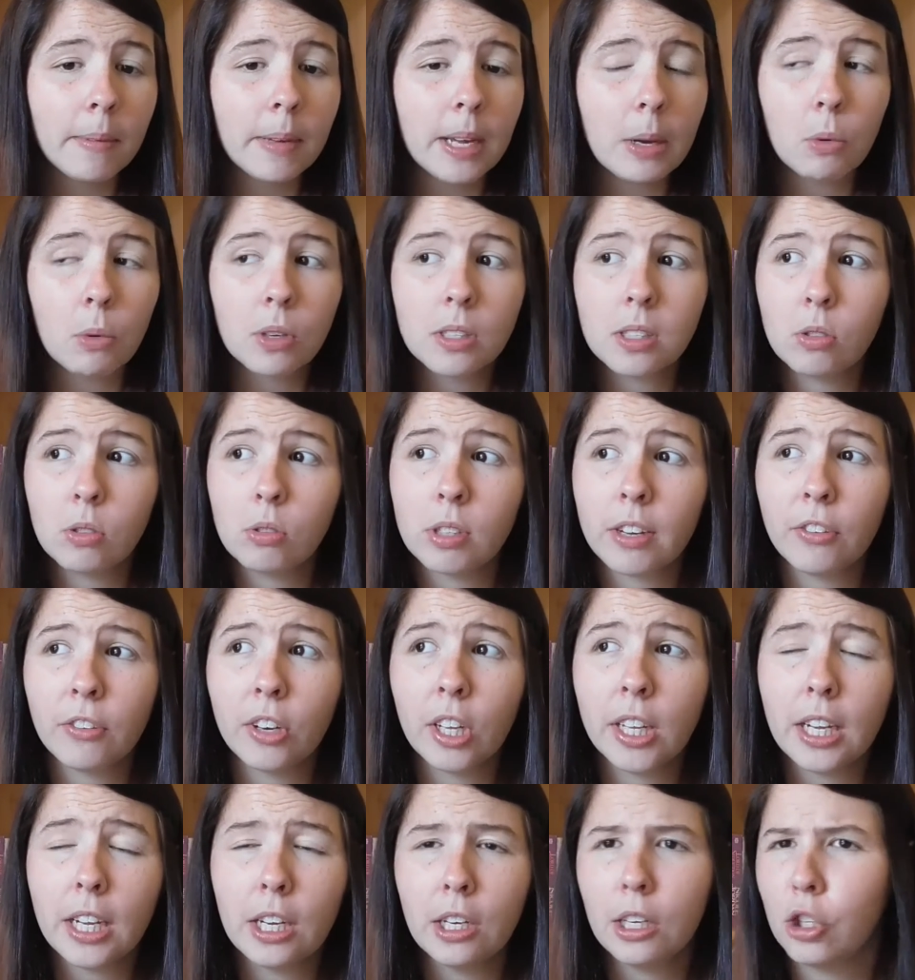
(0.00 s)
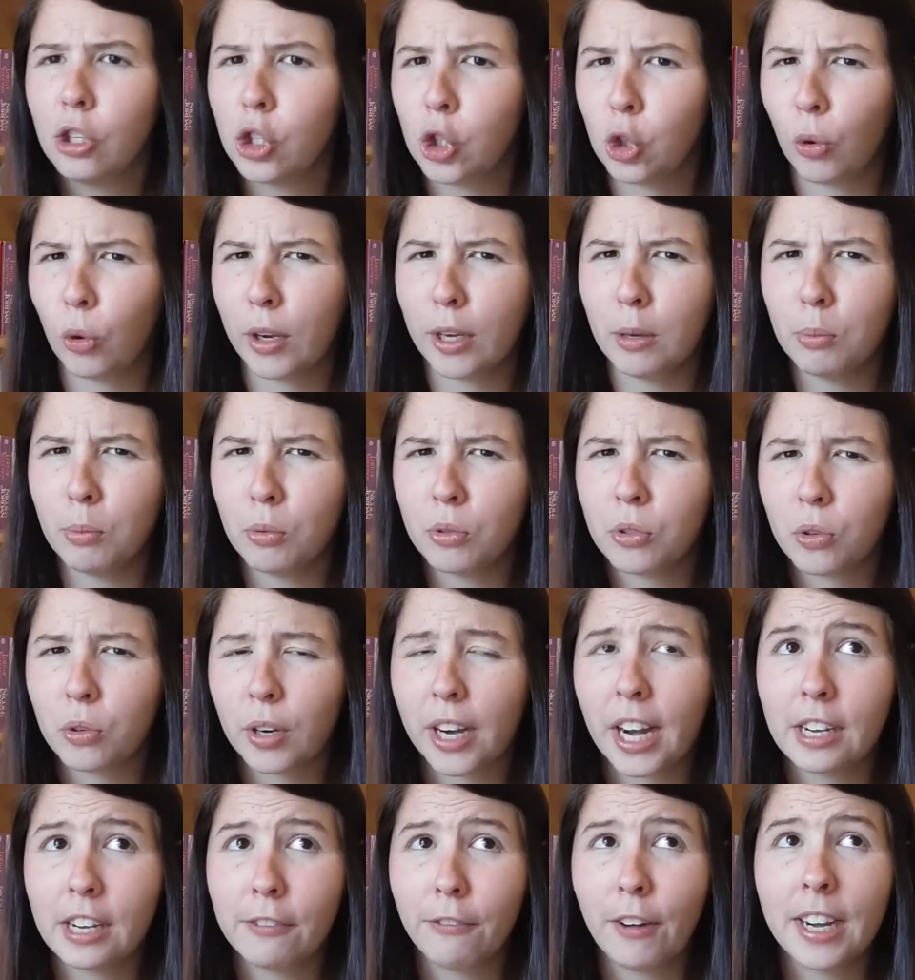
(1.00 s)
It was still definitely an enjoyable
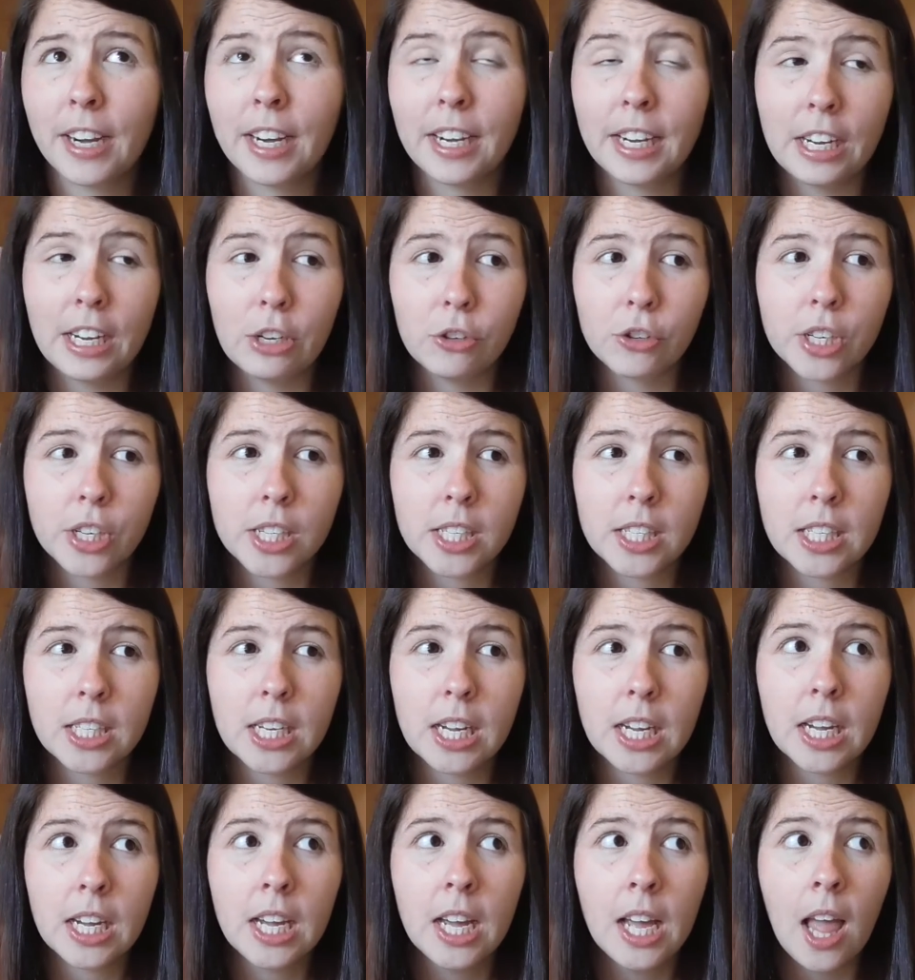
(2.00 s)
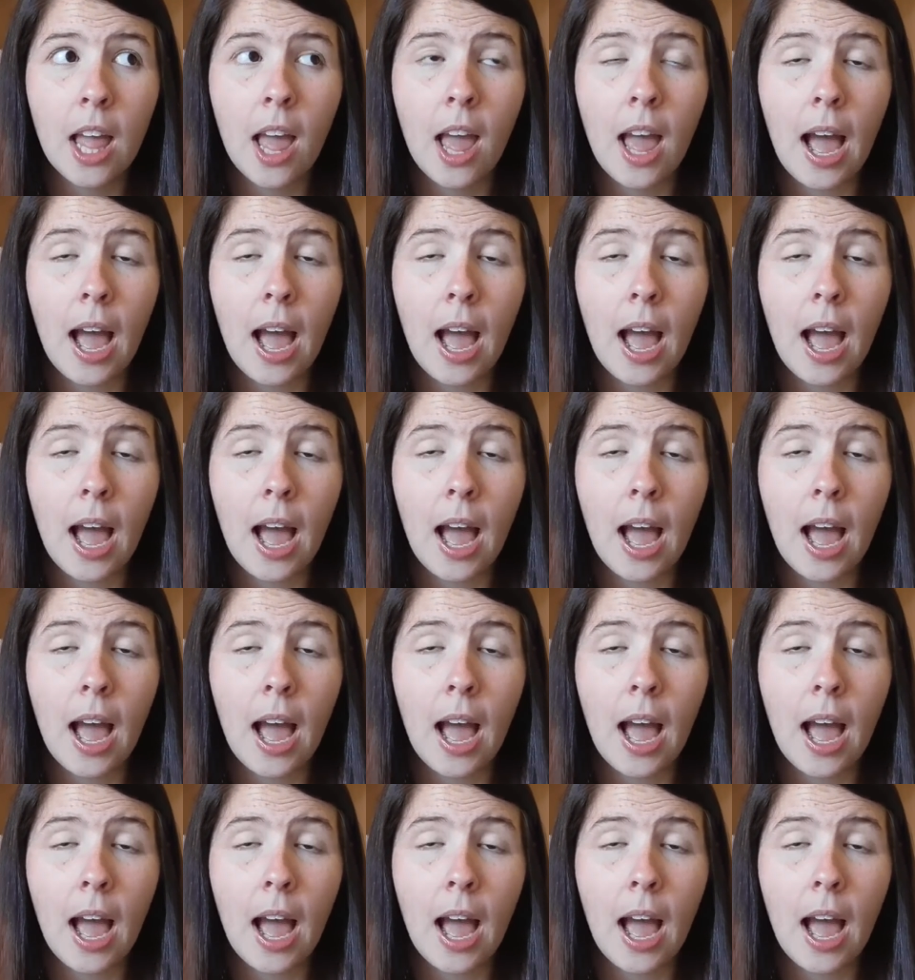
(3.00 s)
story. I did find it interesting.